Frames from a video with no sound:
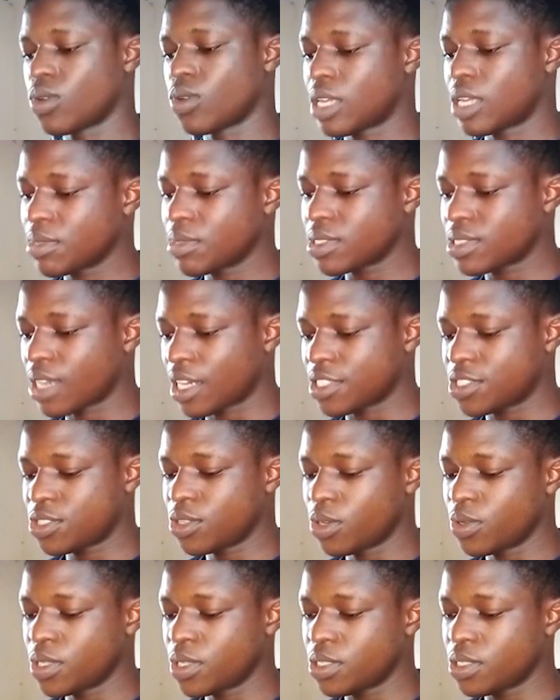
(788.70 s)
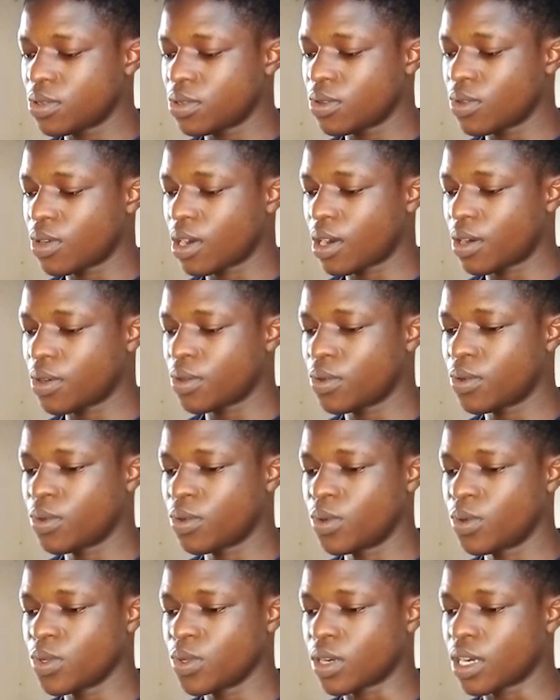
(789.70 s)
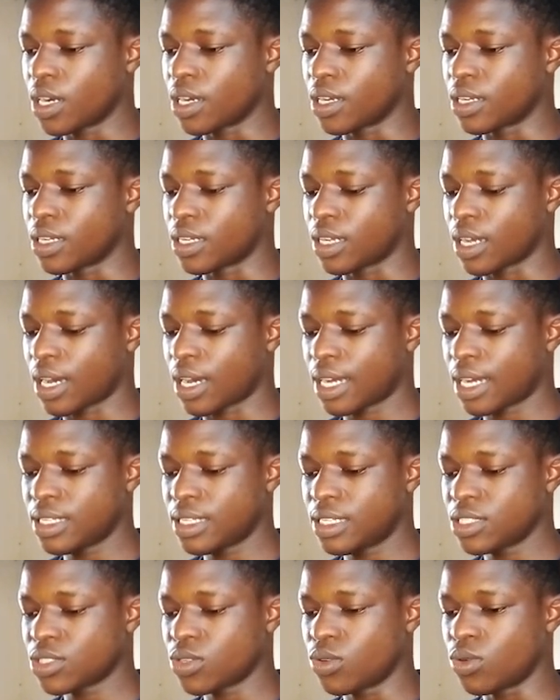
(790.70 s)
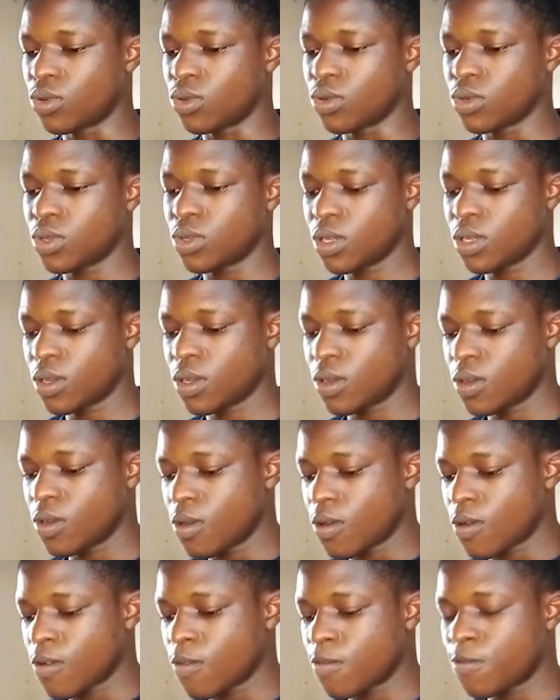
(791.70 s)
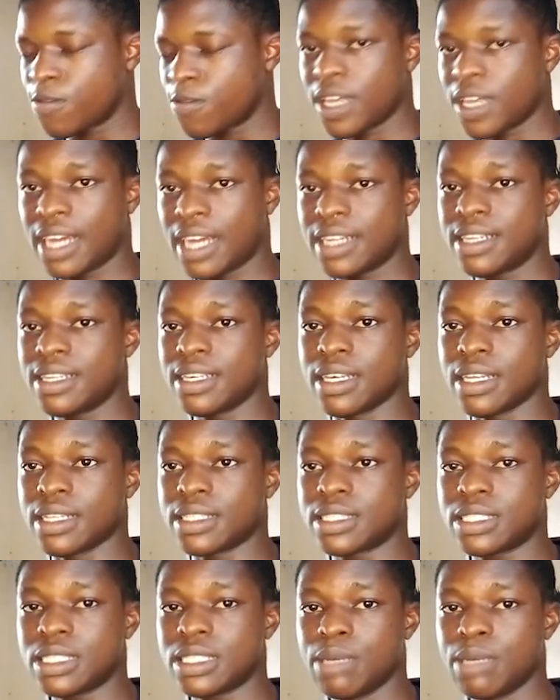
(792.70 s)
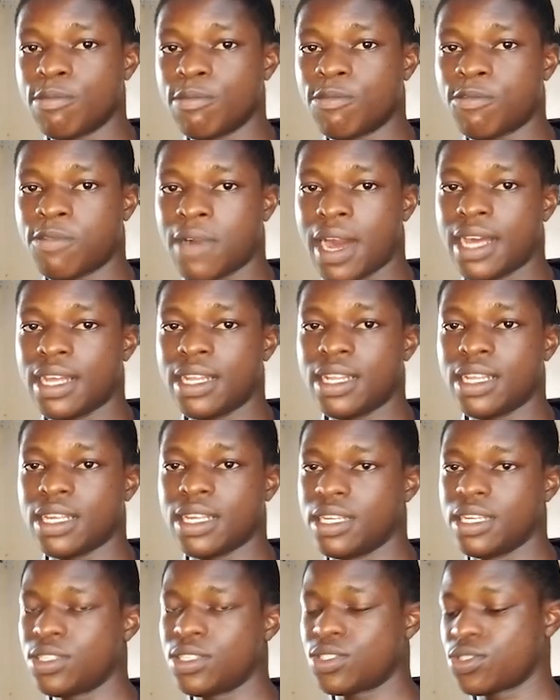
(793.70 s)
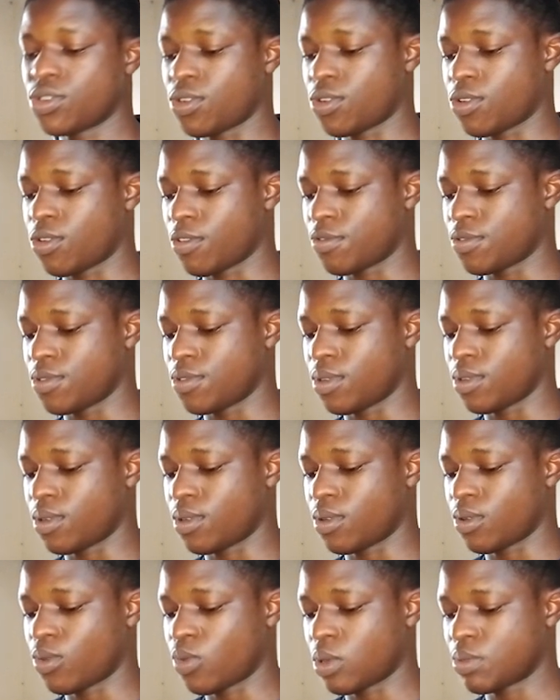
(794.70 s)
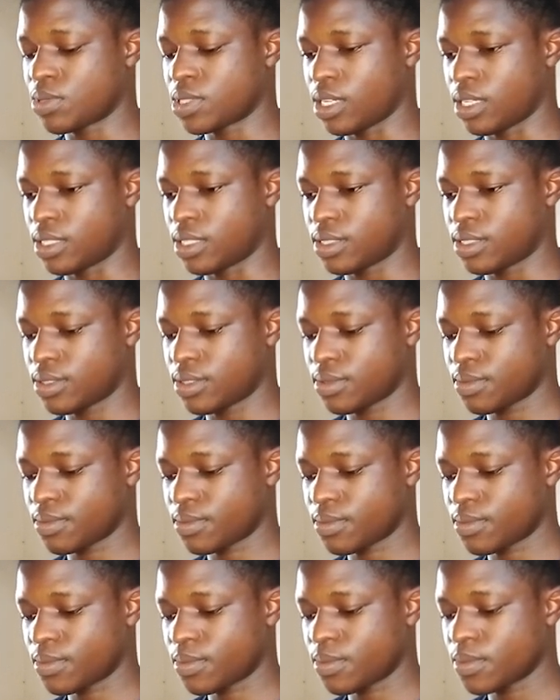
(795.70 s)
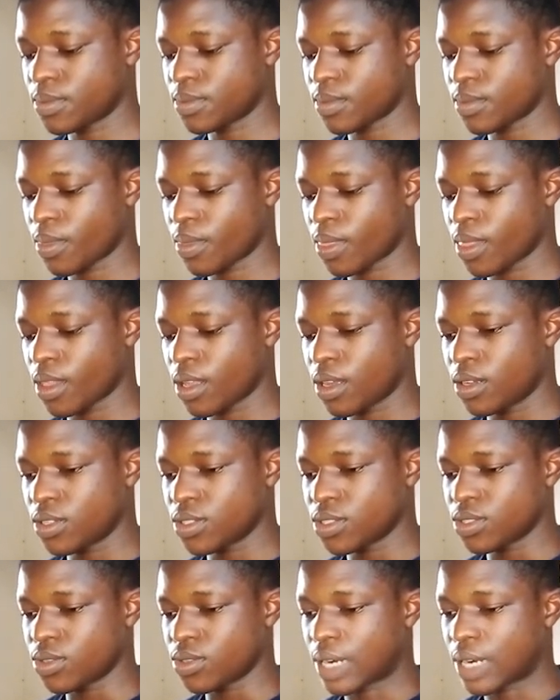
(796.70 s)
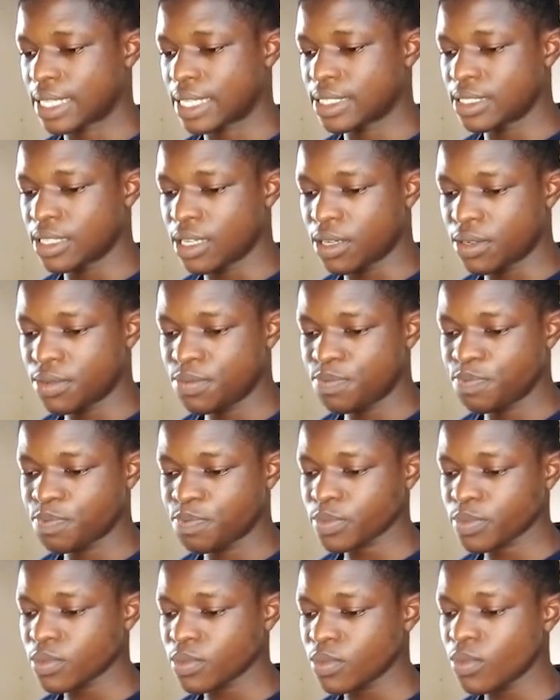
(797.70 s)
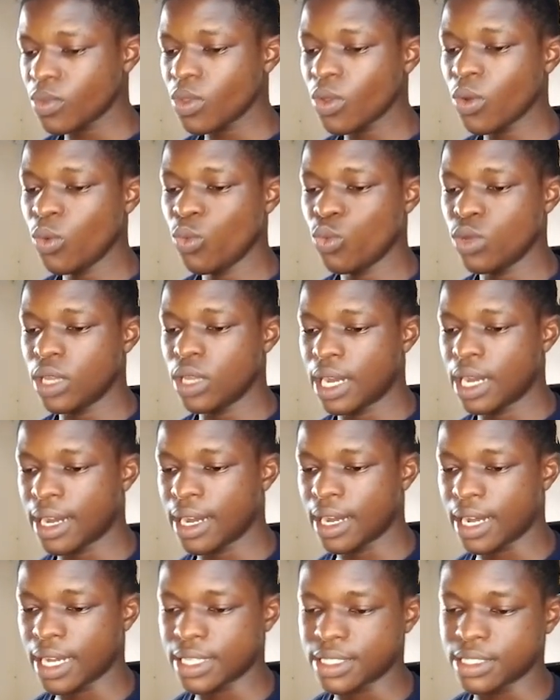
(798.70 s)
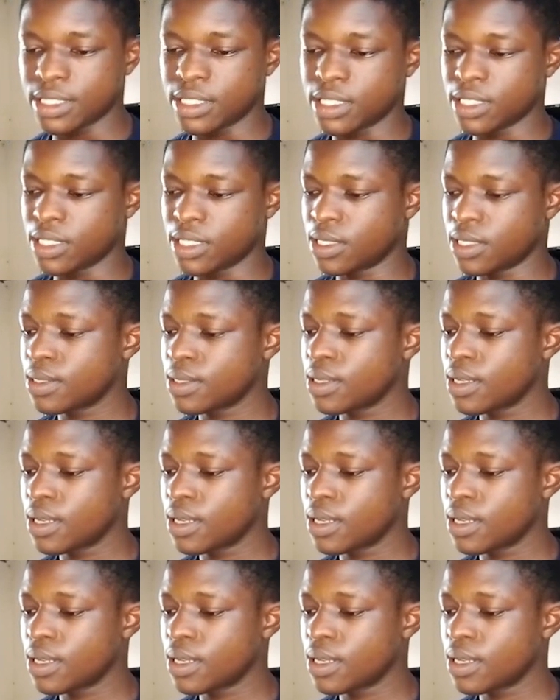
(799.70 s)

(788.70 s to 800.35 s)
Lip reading: let me start showing you how you can add this code via the theme file editor of your website. So right now we are at the